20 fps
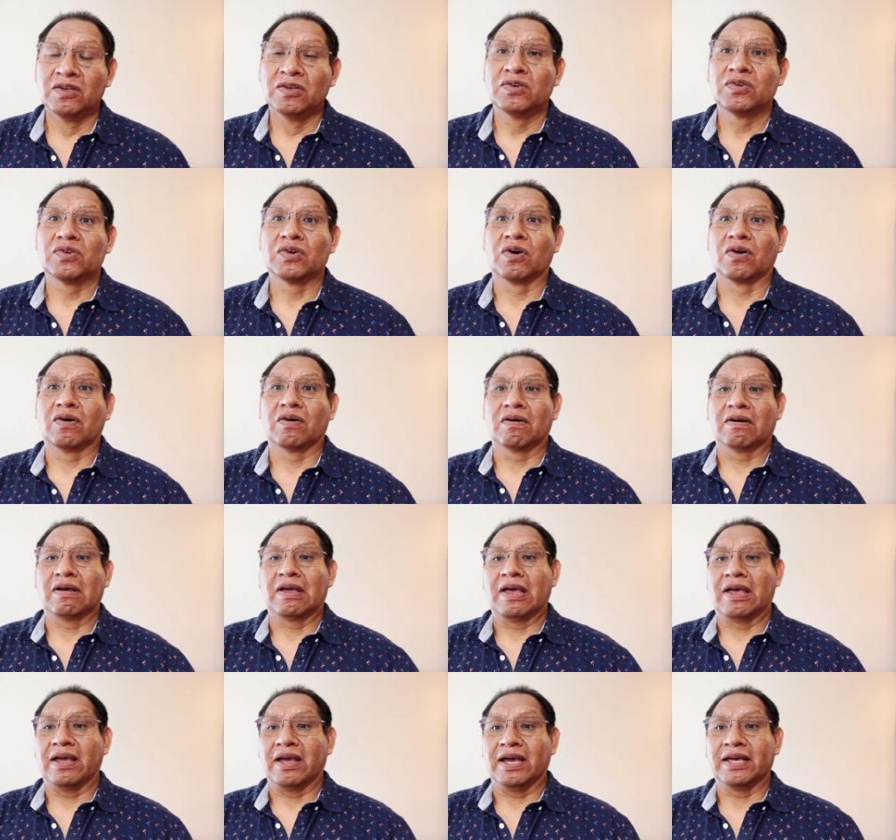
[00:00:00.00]
So
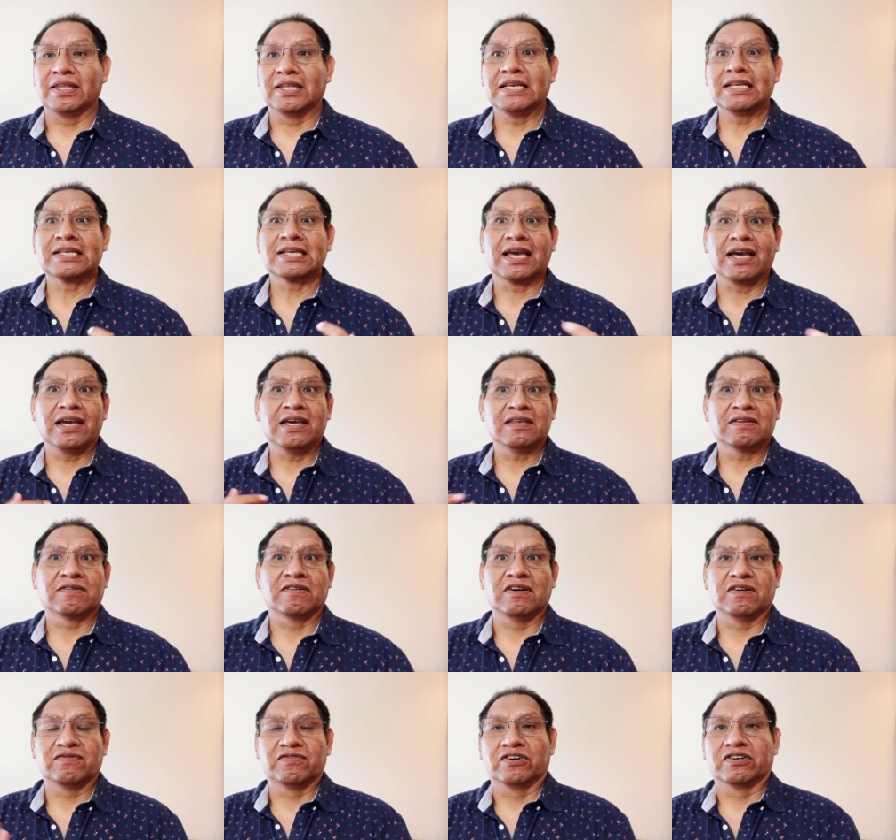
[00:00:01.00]
in this case,
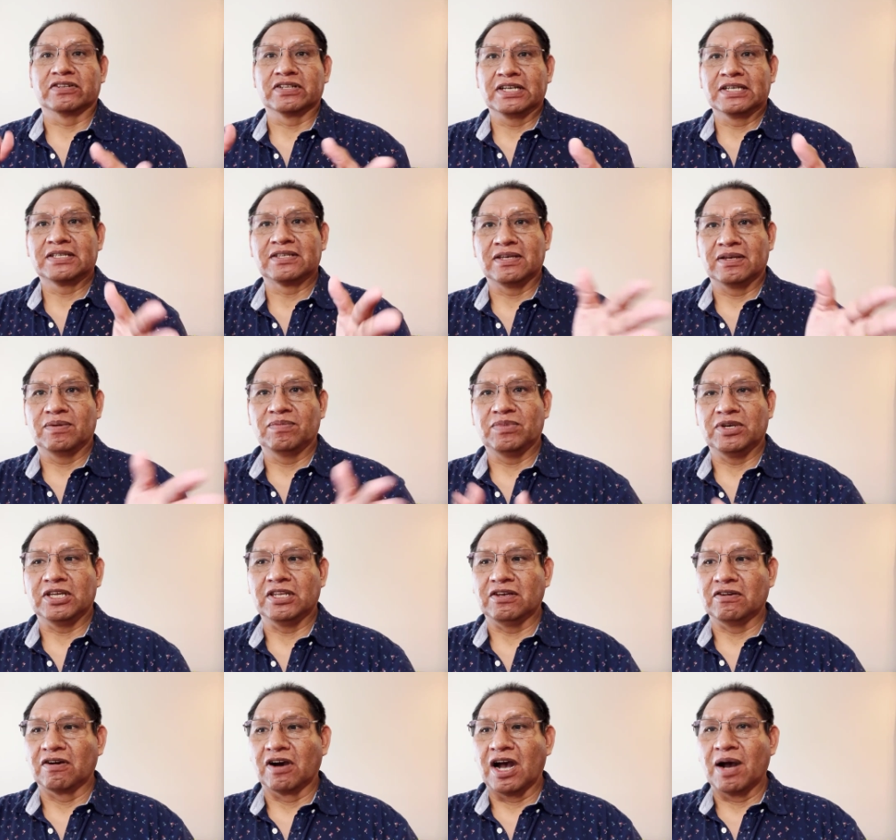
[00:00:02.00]
for this
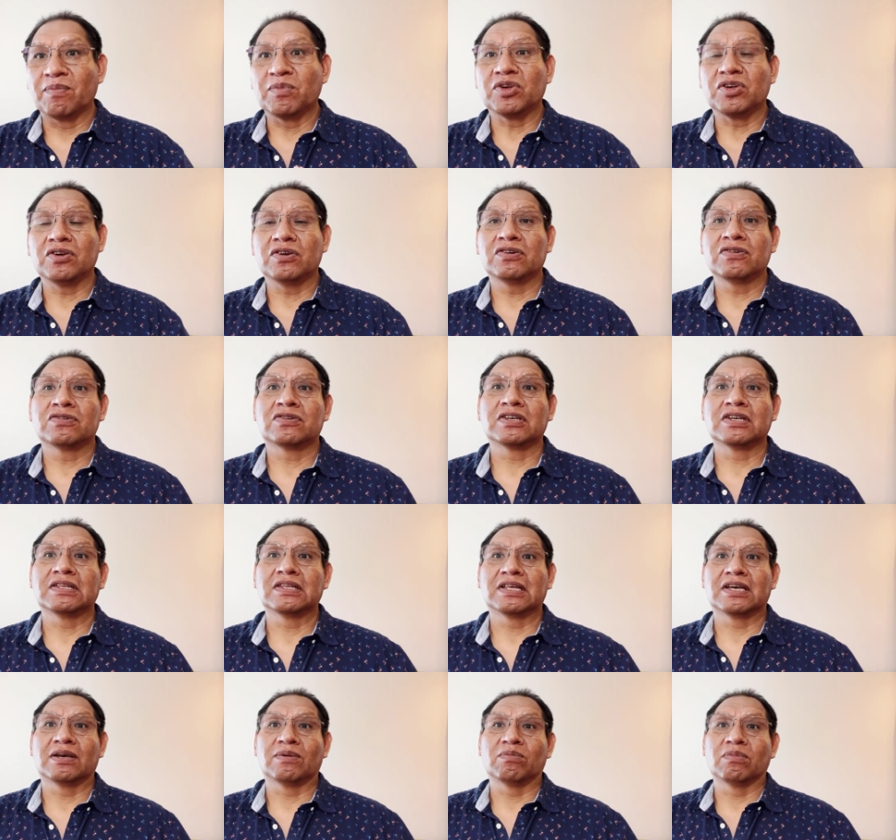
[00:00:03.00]
video, I'm using
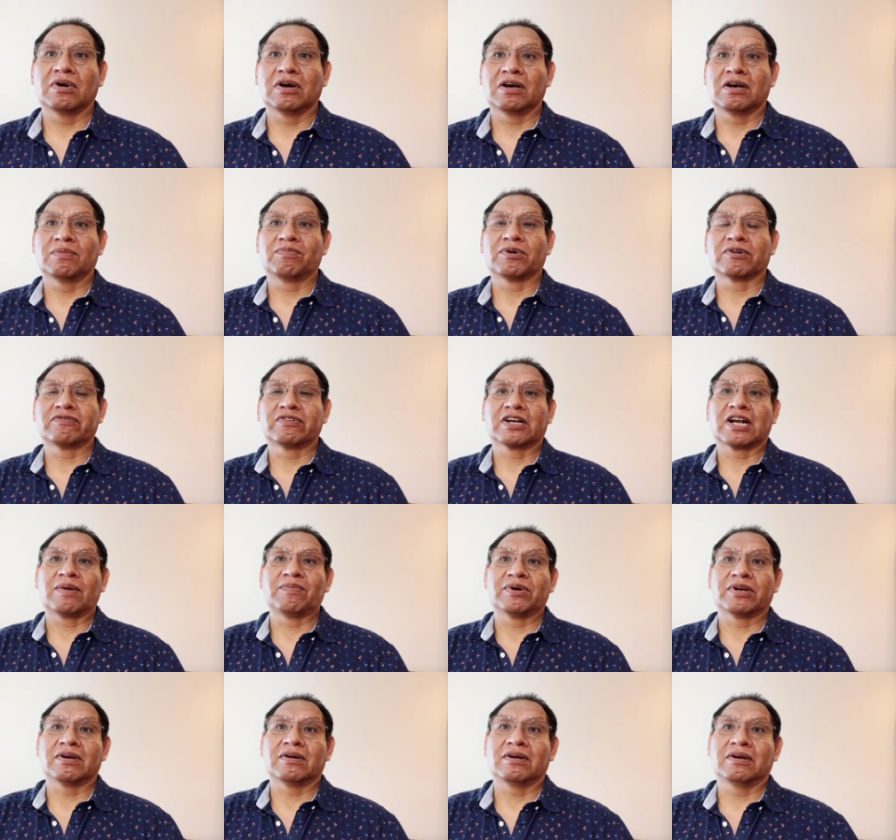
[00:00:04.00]
the porphyry
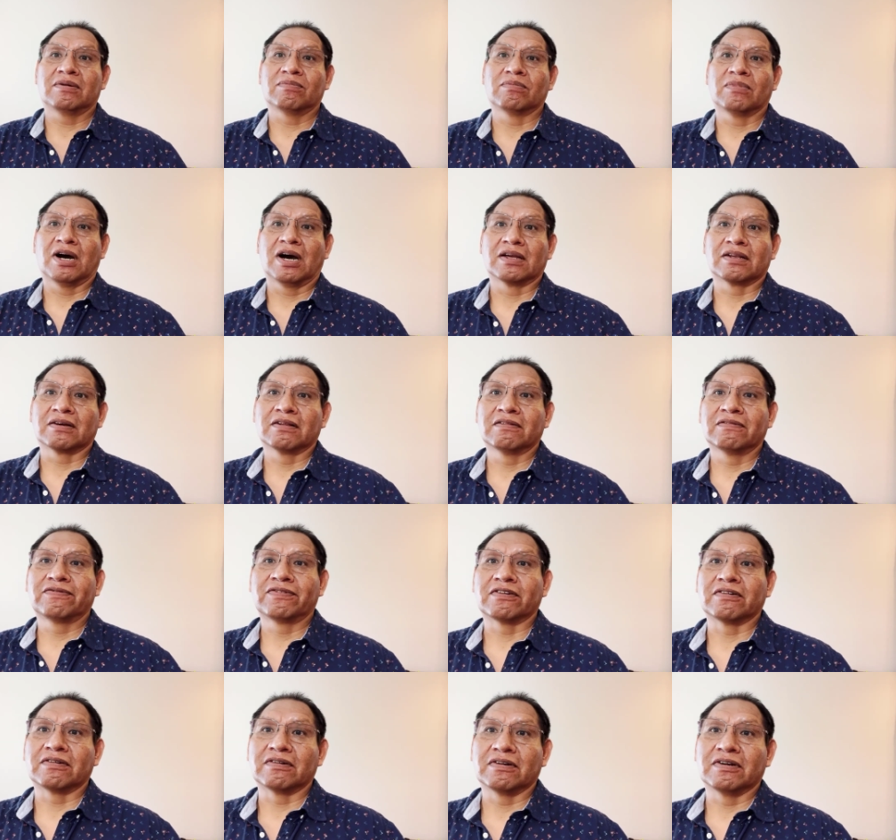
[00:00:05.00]
copper model
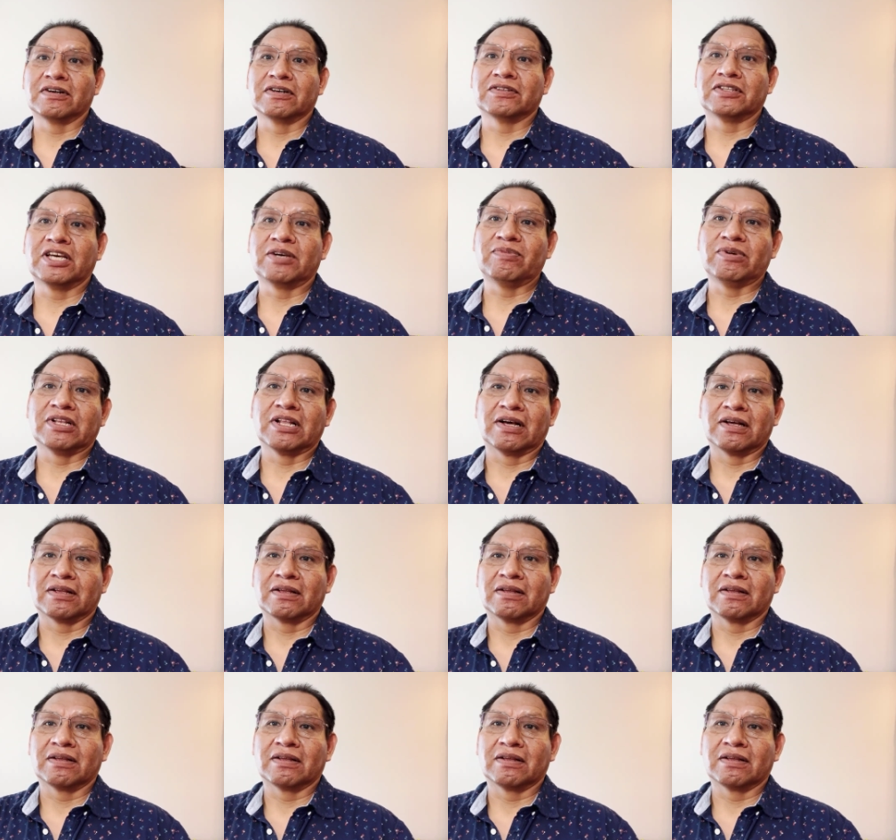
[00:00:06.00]
from David